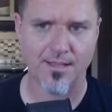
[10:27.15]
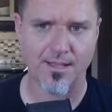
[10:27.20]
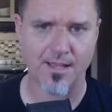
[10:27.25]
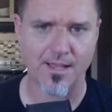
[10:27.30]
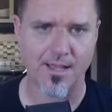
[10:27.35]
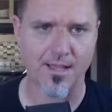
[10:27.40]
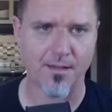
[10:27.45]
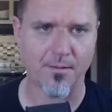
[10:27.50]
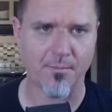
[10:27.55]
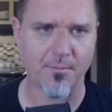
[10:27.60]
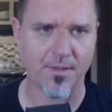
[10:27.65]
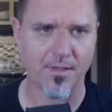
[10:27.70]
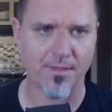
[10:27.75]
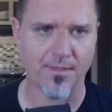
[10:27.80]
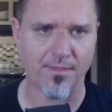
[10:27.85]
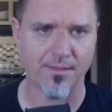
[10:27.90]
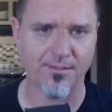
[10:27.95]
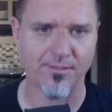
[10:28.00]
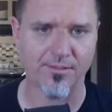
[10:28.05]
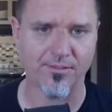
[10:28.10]
Um,
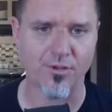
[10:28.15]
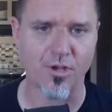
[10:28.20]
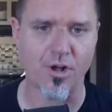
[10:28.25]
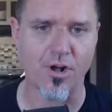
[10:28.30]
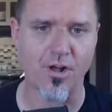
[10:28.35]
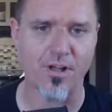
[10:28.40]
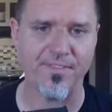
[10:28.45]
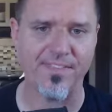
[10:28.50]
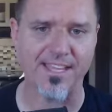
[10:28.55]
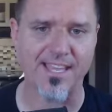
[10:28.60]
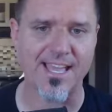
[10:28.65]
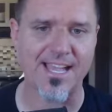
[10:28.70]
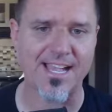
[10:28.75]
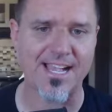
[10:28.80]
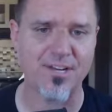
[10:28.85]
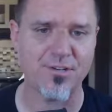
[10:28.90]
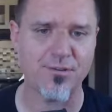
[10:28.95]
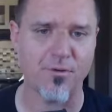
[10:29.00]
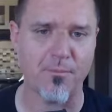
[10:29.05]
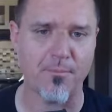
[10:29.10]
this is called the
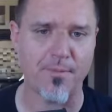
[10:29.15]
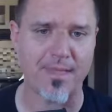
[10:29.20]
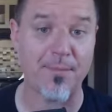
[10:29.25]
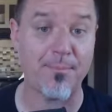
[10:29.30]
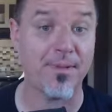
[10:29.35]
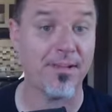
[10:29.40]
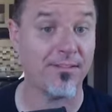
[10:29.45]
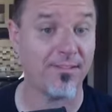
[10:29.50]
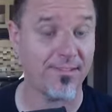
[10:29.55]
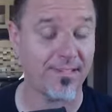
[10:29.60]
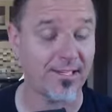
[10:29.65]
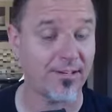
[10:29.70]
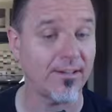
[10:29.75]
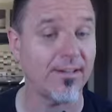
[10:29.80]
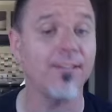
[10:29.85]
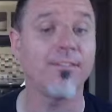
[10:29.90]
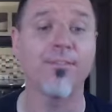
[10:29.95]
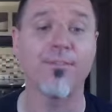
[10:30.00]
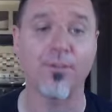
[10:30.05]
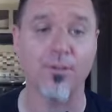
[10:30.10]
Casual Mapping
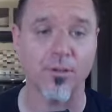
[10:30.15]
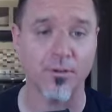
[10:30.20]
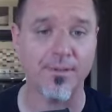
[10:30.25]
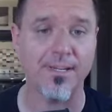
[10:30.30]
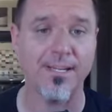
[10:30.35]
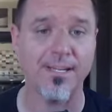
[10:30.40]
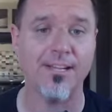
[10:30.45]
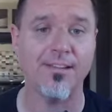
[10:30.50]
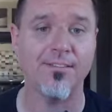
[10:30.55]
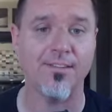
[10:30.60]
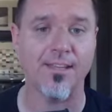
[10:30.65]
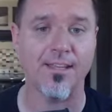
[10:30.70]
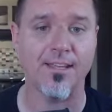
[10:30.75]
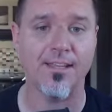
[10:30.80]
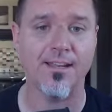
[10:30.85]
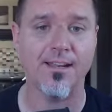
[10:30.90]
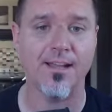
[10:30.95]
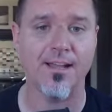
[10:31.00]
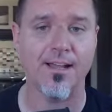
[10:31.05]
Series for a reason.